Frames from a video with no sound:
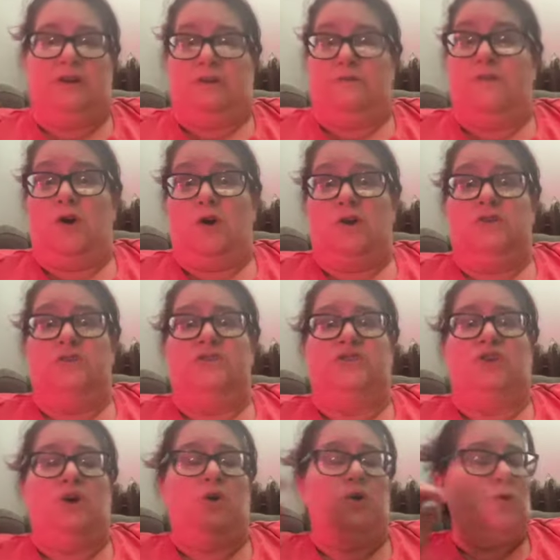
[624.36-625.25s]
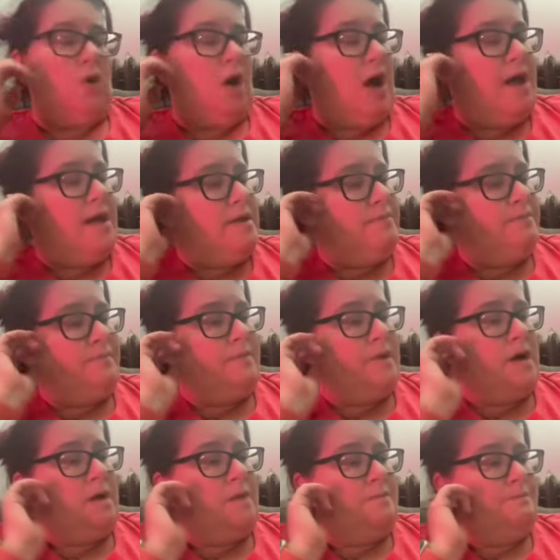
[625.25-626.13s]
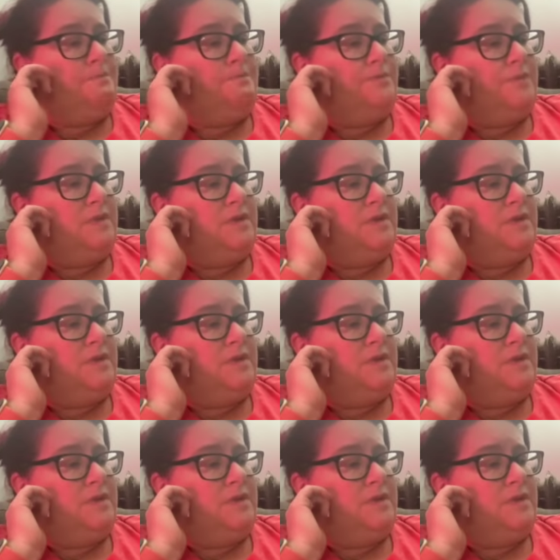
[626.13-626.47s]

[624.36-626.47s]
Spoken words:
ours, so I am